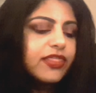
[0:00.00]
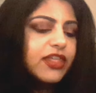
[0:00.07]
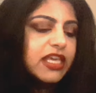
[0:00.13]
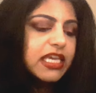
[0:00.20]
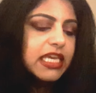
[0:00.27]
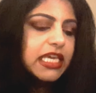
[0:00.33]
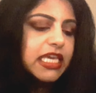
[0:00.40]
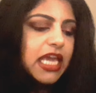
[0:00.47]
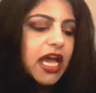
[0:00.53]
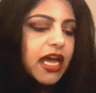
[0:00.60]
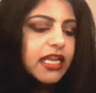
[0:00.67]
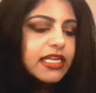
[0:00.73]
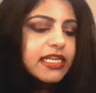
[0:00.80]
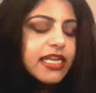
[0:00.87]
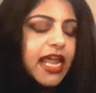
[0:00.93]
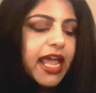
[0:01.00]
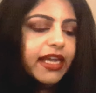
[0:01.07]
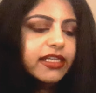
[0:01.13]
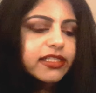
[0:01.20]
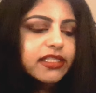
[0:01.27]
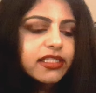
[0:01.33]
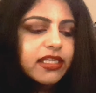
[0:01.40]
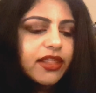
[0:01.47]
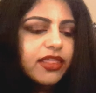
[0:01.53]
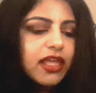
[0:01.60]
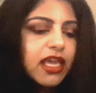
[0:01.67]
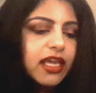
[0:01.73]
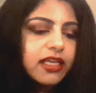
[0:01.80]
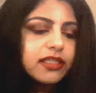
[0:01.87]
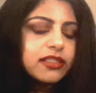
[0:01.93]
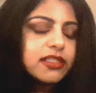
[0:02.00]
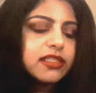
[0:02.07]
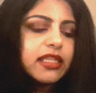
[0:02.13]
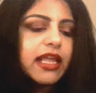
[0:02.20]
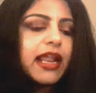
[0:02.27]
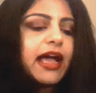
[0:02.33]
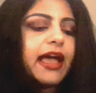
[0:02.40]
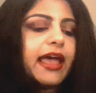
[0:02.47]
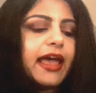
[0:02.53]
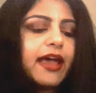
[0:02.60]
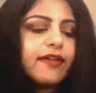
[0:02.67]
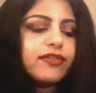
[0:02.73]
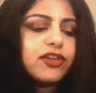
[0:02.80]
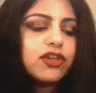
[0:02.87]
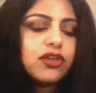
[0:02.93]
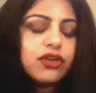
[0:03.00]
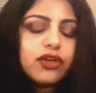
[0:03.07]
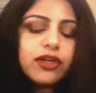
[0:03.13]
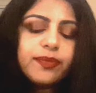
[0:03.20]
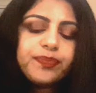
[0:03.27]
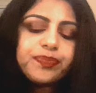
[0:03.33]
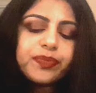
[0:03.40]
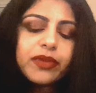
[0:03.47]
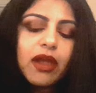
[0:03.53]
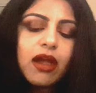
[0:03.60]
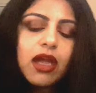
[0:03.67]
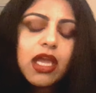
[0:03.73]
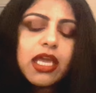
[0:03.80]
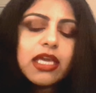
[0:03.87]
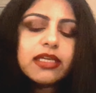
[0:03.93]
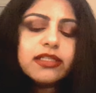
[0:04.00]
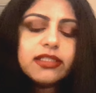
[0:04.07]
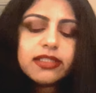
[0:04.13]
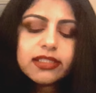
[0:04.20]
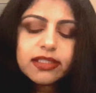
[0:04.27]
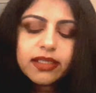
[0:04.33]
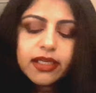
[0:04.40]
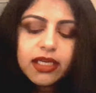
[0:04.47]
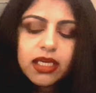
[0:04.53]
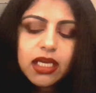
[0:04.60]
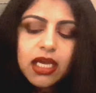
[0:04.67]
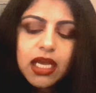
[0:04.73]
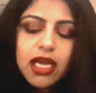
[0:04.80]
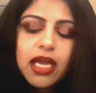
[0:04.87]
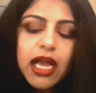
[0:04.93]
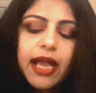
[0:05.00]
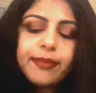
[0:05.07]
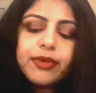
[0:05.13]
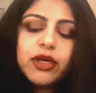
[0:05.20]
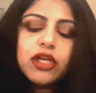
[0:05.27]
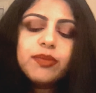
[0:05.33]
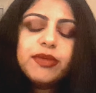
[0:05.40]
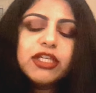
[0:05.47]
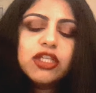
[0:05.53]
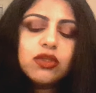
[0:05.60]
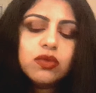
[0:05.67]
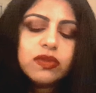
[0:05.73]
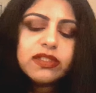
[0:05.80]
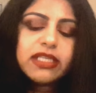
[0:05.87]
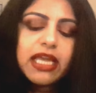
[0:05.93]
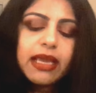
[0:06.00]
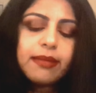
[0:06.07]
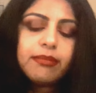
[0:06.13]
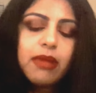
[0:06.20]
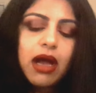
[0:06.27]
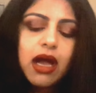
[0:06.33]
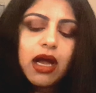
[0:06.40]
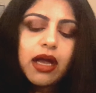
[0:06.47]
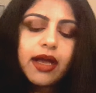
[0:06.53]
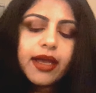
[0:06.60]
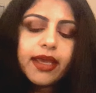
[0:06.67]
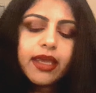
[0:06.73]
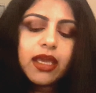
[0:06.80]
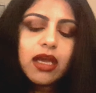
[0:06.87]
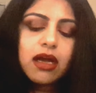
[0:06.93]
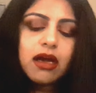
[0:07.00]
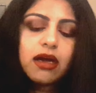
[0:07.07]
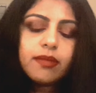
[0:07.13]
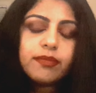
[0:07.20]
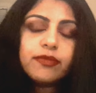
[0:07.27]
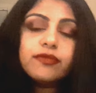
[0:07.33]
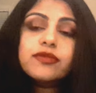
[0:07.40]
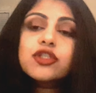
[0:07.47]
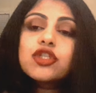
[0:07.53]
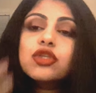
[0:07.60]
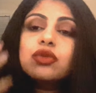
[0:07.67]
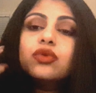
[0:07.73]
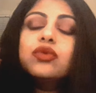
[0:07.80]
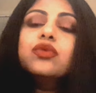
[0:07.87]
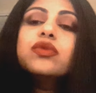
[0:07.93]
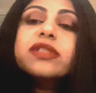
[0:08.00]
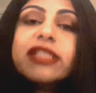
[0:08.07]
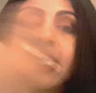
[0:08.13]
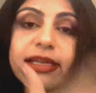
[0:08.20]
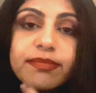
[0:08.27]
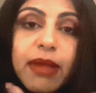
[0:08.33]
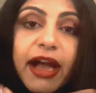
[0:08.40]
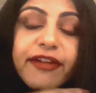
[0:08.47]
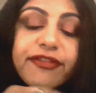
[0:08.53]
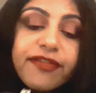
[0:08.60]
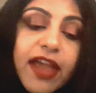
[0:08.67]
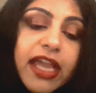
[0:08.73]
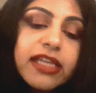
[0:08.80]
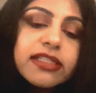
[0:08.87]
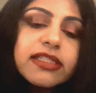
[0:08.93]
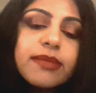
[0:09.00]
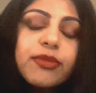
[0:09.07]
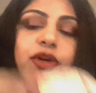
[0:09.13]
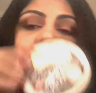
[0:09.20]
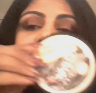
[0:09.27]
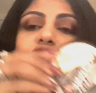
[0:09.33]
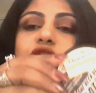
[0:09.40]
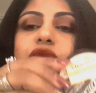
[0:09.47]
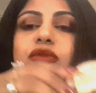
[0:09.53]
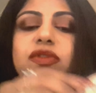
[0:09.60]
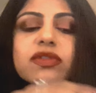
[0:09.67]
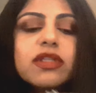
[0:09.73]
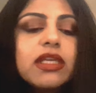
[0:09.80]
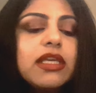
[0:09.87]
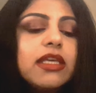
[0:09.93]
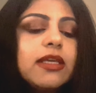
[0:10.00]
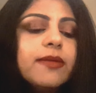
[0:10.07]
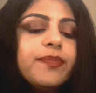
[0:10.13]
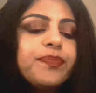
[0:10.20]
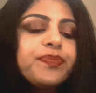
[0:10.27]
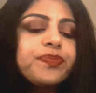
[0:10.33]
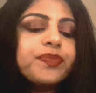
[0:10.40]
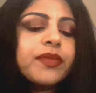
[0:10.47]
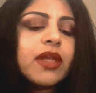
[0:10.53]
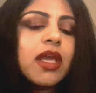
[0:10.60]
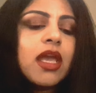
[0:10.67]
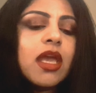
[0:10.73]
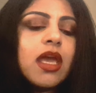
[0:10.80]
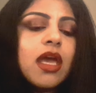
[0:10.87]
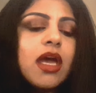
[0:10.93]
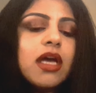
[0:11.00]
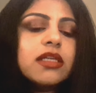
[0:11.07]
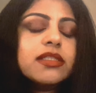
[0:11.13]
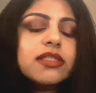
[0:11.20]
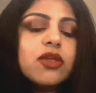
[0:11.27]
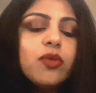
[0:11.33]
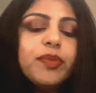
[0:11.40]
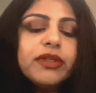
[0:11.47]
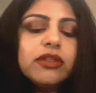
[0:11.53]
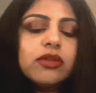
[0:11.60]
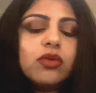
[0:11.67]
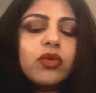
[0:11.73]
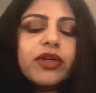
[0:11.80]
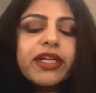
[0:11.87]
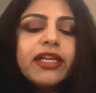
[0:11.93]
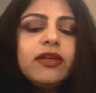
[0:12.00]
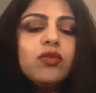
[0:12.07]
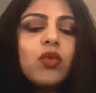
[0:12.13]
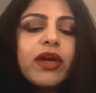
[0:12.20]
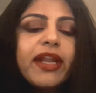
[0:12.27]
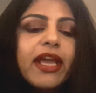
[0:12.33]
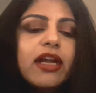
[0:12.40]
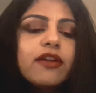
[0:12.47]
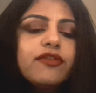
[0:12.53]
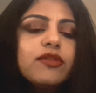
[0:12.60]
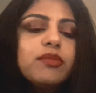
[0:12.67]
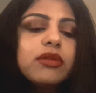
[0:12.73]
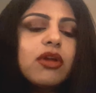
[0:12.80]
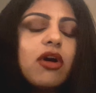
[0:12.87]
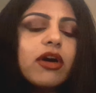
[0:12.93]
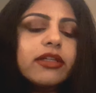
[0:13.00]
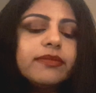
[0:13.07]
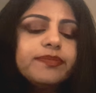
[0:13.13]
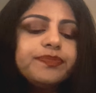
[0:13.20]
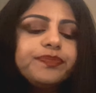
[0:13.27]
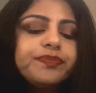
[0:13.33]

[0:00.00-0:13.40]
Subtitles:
The next things that I have here is I'm going to be using my, to set my face, I'm going to use the Soap and Glory One Heck of a Blot.